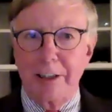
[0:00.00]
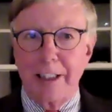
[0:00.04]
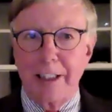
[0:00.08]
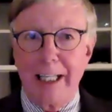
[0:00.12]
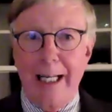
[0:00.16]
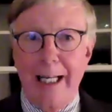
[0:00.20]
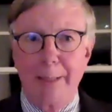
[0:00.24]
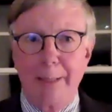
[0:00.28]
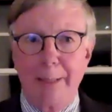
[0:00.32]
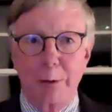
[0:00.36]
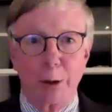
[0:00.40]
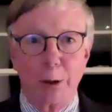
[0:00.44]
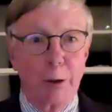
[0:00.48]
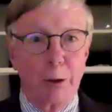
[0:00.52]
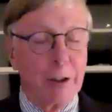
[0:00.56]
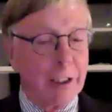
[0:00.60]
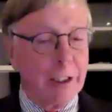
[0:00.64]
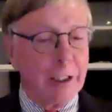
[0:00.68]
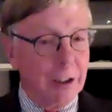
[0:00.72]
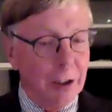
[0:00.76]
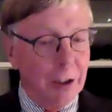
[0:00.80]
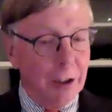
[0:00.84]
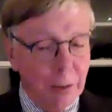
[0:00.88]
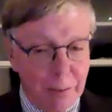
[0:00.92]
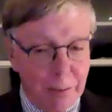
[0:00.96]
absolutely
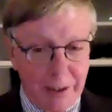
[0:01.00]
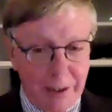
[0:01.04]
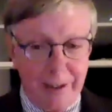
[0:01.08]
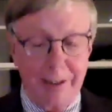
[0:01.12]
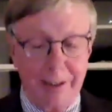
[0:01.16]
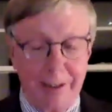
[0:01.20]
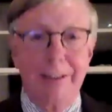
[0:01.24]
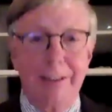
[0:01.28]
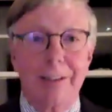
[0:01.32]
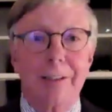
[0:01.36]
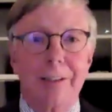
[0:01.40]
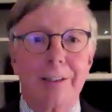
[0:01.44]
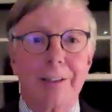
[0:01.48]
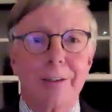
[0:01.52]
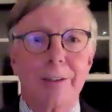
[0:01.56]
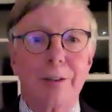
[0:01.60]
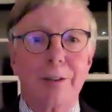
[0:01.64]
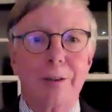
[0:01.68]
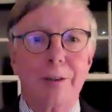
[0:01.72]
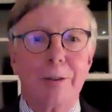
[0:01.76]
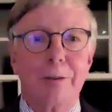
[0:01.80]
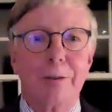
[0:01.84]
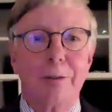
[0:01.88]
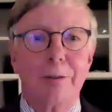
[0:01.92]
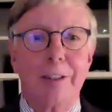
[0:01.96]
nobody
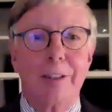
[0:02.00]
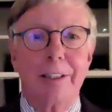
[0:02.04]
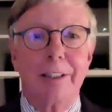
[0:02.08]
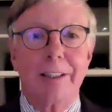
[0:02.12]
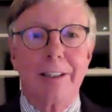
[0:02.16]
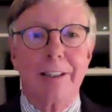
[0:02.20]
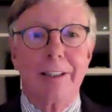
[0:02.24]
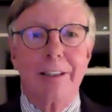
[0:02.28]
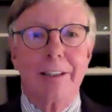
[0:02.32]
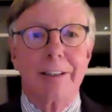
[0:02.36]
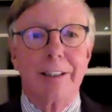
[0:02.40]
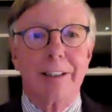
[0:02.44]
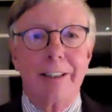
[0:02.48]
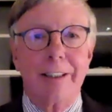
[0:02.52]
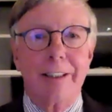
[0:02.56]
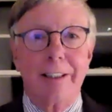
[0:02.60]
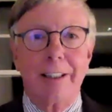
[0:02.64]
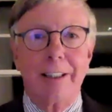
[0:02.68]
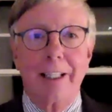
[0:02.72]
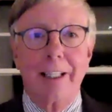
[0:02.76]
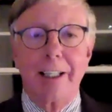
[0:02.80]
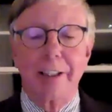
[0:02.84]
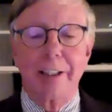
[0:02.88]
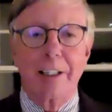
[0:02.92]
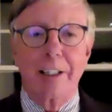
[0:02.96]
who is in the
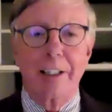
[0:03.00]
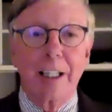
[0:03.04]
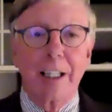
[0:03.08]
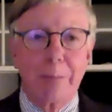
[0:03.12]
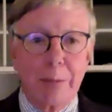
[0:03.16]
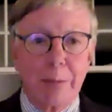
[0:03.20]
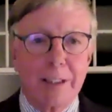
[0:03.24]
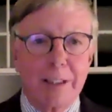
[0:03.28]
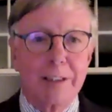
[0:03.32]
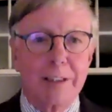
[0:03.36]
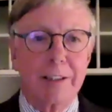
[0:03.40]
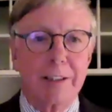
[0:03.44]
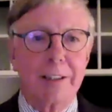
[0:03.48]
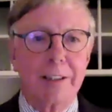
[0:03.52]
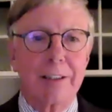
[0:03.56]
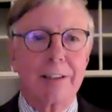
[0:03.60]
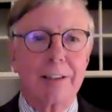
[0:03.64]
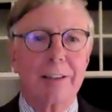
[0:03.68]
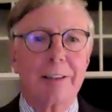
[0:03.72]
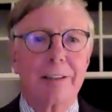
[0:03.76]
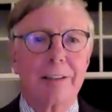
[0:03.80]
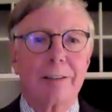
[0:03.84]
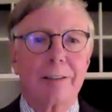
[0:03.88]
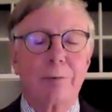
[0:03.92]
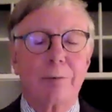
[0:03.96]
healthcare business
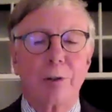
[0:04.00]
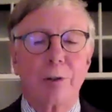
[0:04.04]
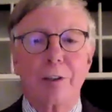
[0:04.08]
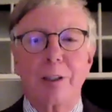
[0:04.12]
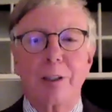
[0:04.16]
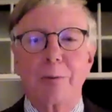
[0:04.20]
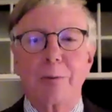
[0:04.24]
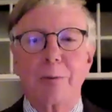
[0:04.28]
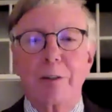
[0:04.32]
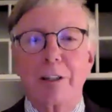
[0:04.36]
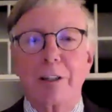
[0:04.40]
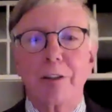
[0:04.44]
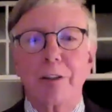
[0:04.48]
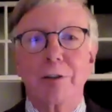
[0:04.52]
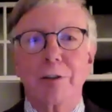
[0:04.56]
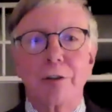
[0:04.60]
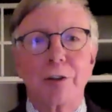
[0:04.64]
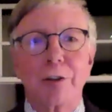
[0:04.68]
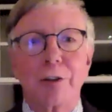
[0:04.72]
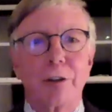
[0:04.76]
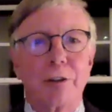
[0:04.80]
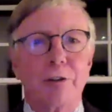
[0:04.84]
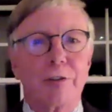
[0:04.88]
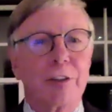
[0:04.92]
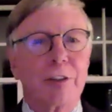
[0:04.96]
working with
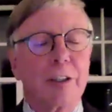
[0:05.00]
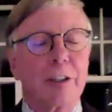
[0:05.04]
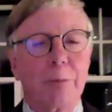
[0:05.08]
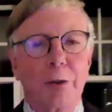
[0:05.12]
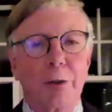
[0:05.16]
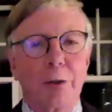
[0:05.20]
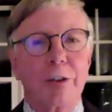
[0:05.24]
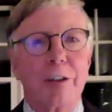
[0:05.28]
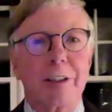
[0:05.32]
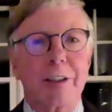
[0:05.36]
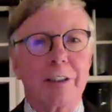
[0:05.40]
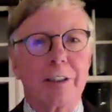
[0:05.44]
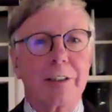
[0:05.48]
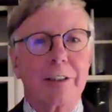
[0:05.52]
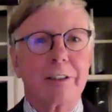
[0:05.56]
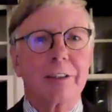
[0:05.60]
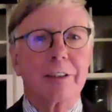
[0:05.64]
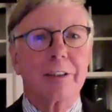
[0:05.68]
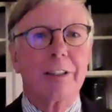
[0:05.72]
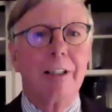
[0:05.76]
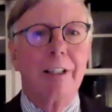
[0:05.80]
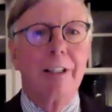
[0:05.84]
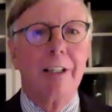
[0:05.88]
underserved communities.